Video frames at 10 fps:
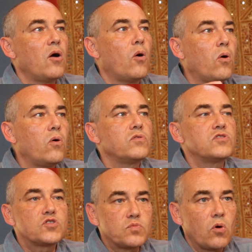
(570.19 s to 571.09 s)
own
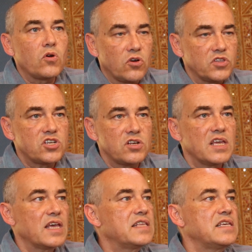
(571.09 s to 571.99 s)
small
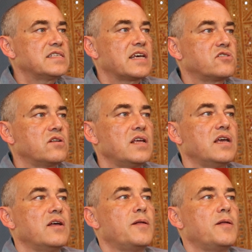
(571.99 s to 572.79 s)
conditioning, it is actually